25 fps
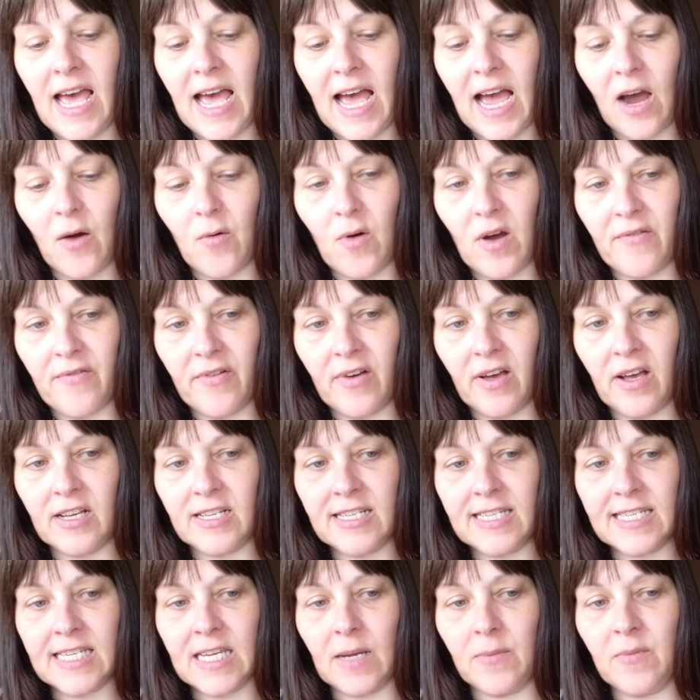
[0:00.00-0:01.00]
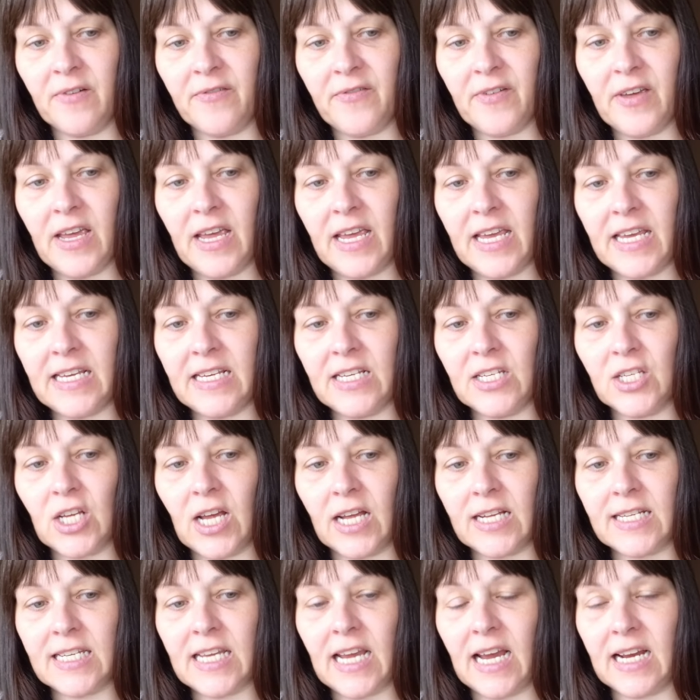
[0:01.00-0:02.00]
However, some of it is
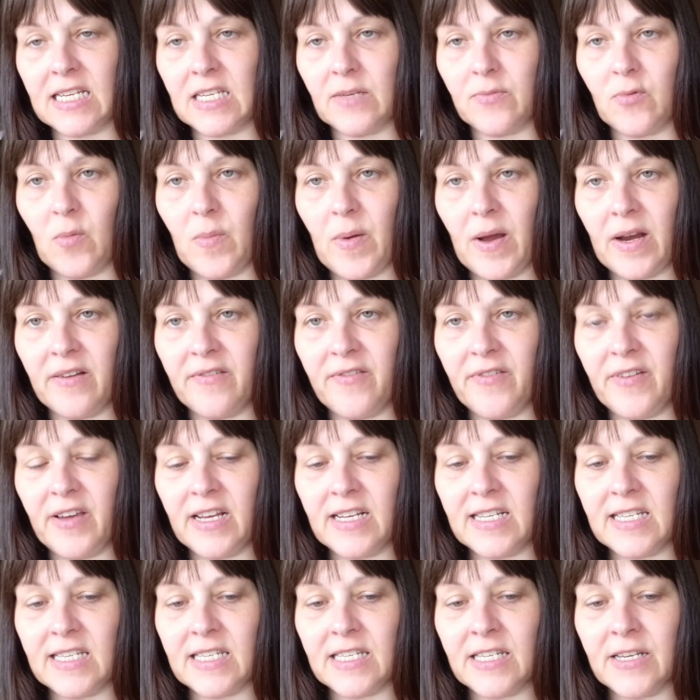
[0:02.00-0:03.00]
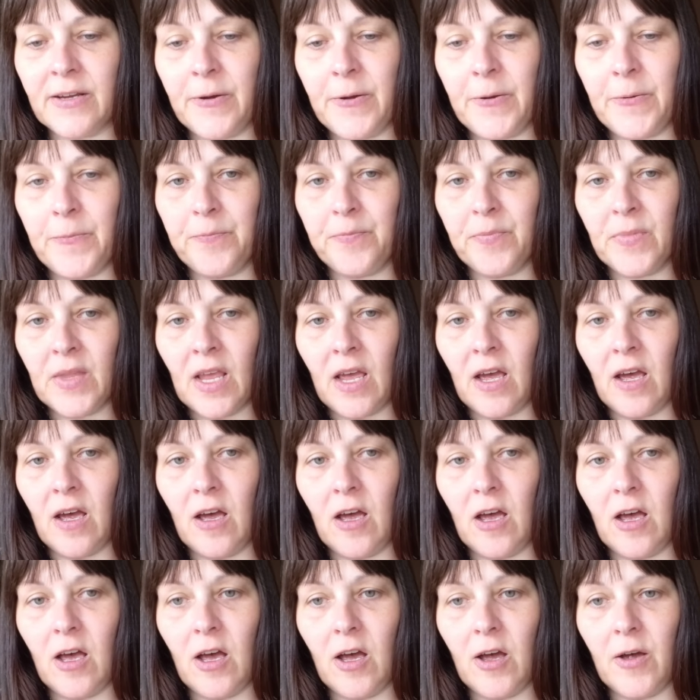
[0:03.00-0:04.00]
untaxable benefits.
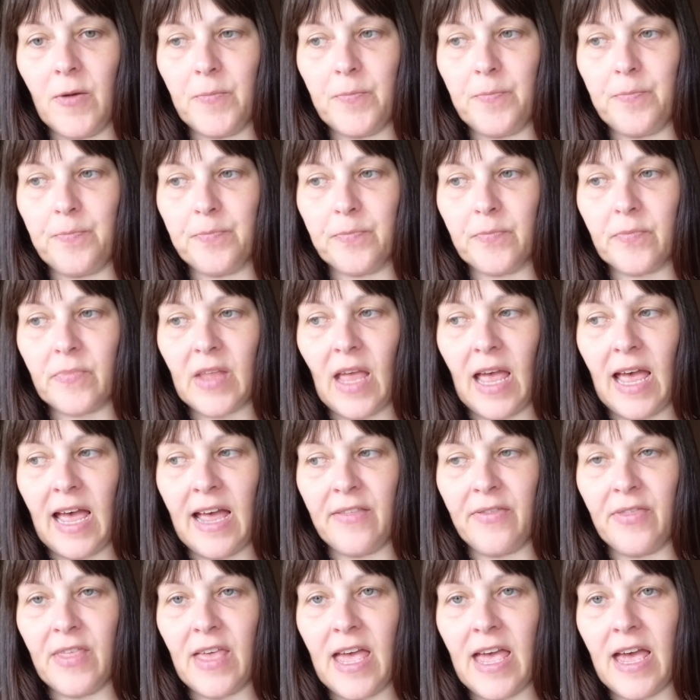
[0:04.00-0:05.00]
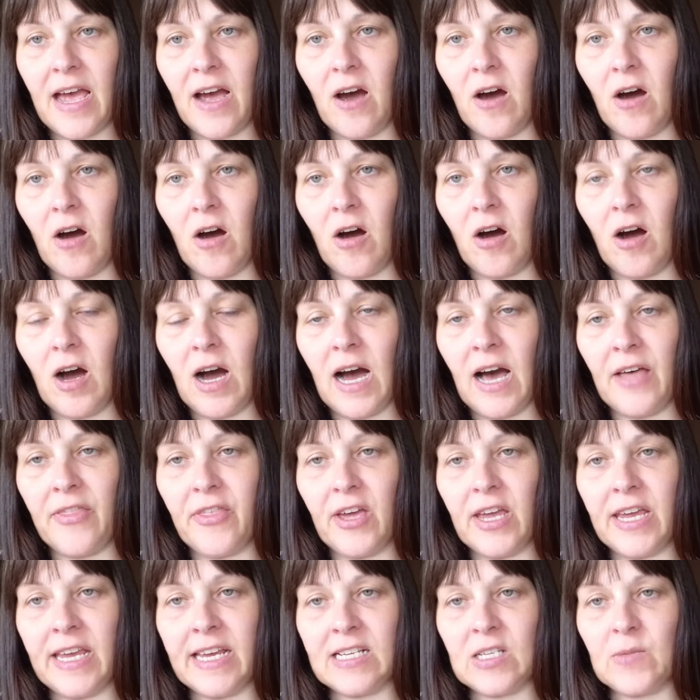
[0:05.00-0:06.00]
And there are
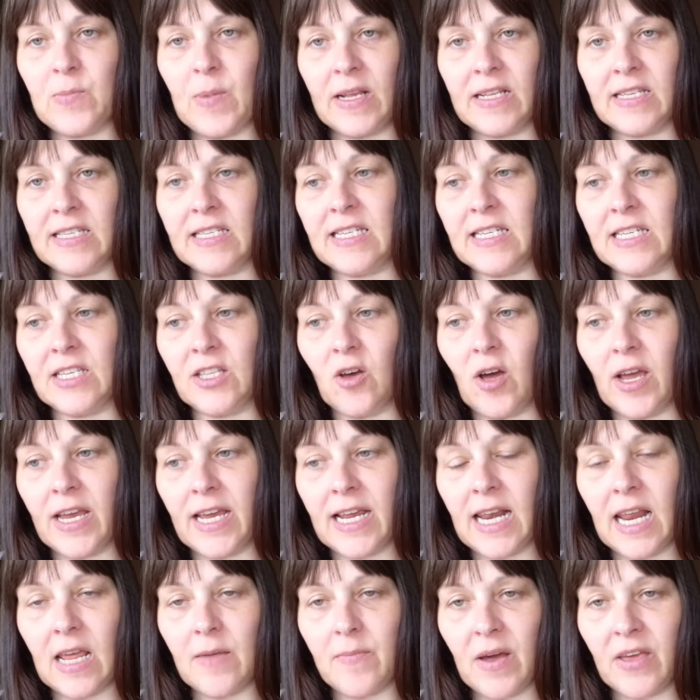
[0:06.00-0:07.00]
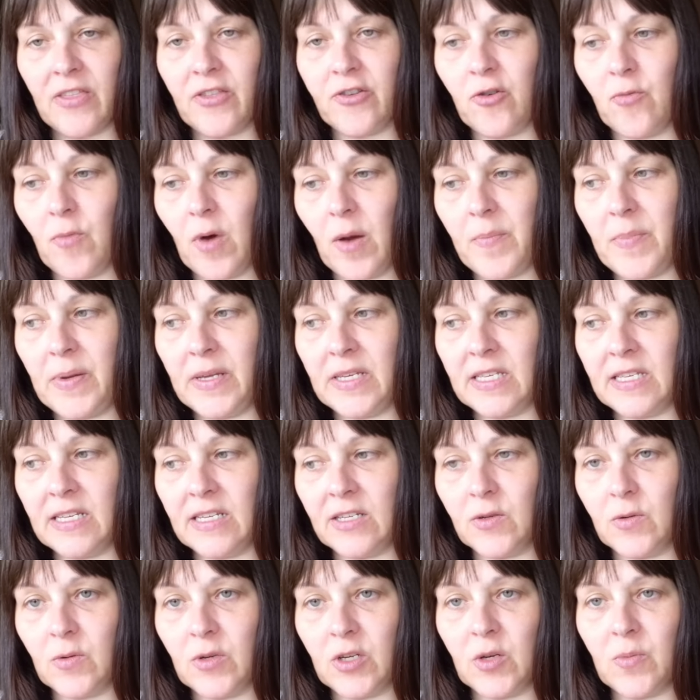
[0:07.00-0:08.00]
other expenses that I claim back through my
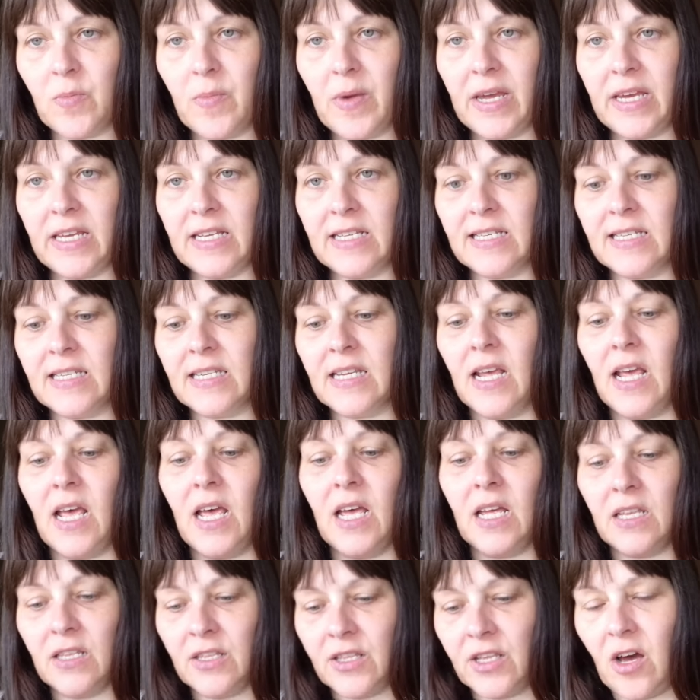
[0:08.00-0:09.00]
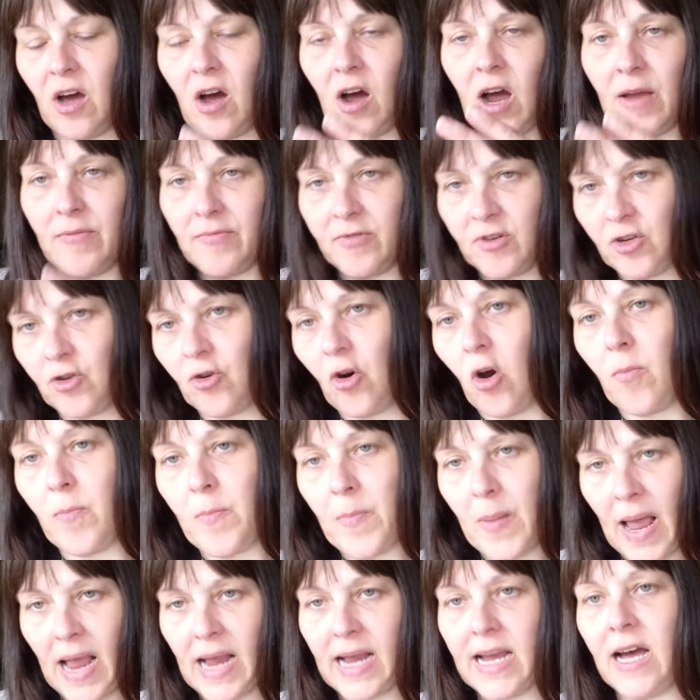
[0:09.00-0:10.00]
business, which means that I've dropped
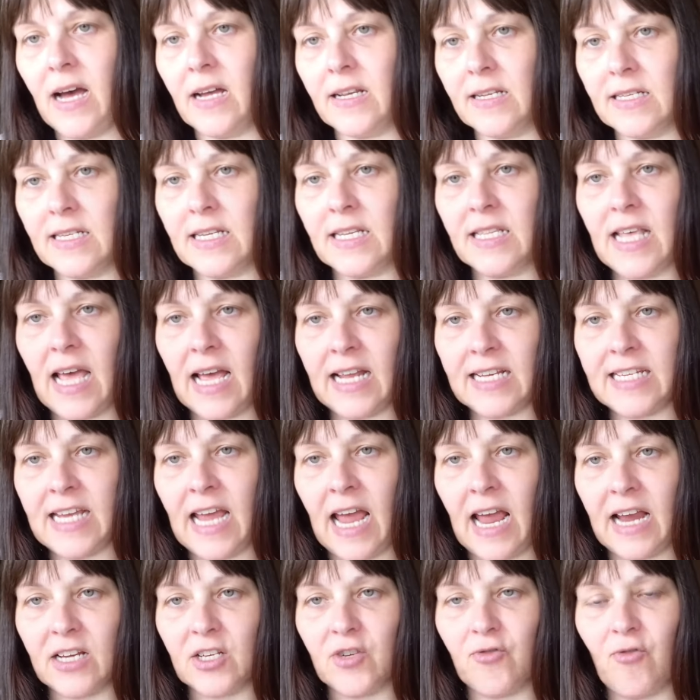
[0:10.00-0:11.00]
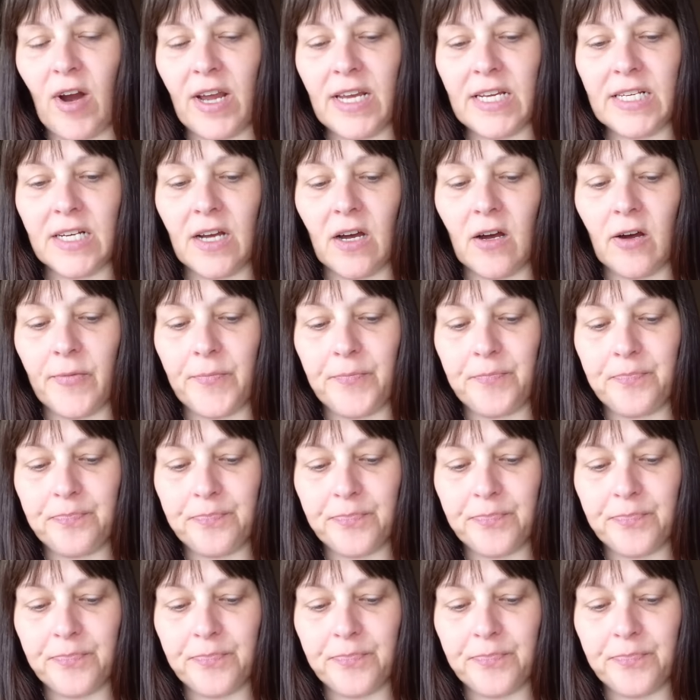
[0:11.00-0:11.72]
back under that tax radar.